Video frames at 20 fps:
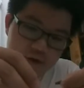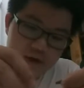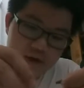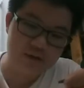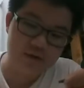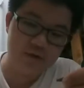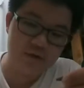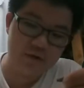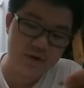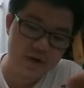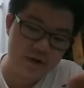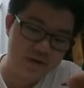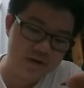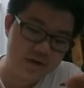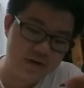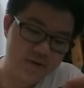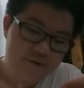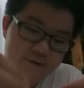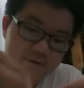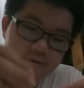to create
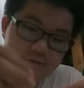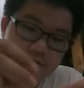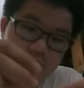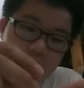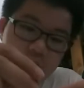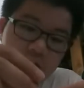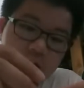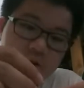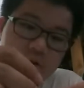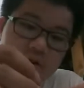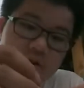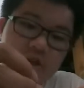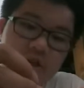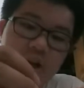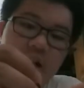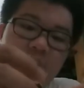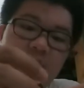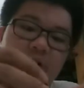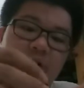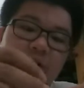a free
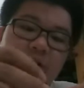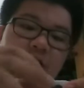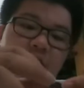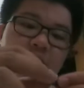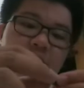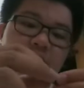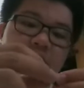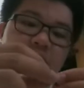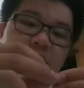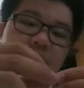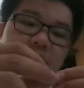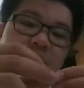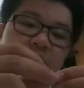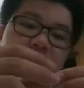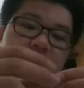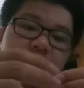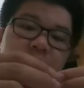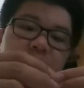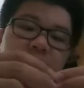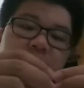channel here so that
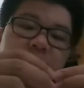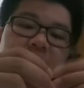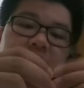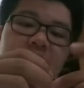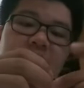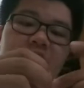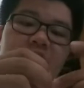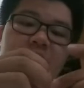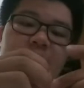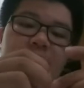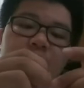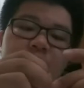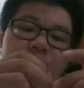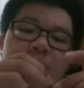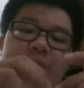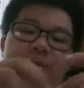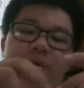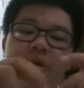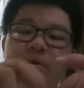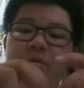everybody can talk about
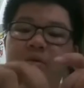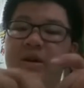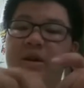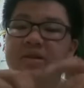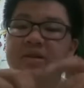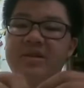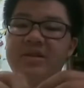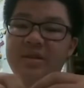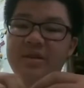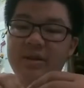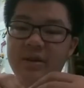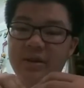whatever they want,